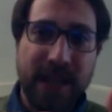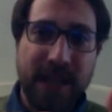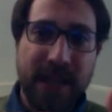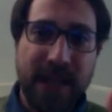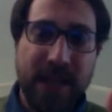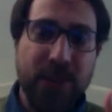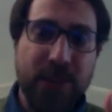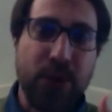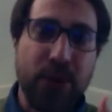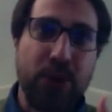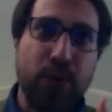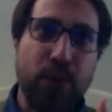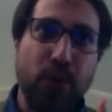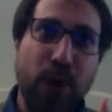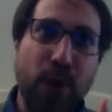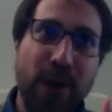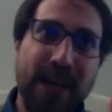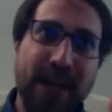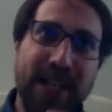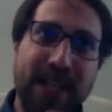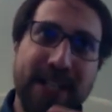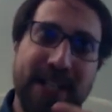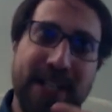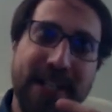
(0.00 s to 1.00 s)
so to
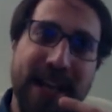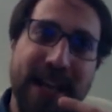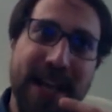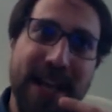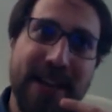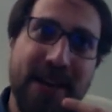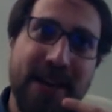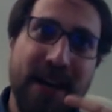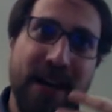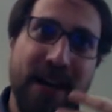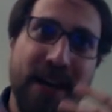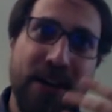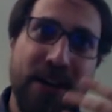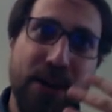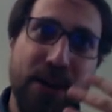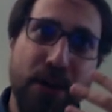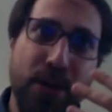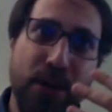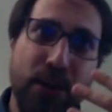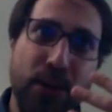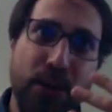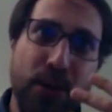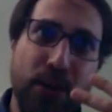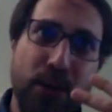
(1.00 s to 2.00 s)
what extent are
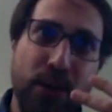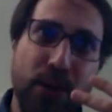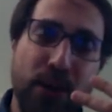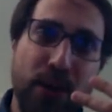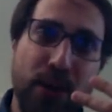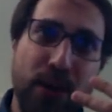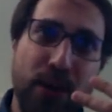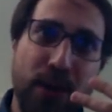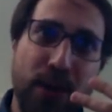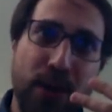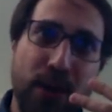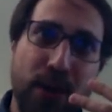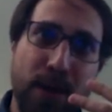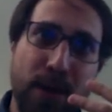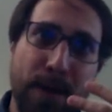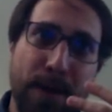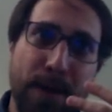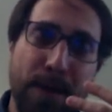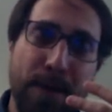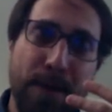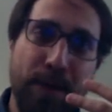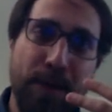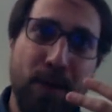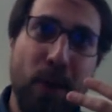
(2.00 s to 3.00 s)
you
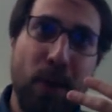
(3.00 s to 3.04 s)
um,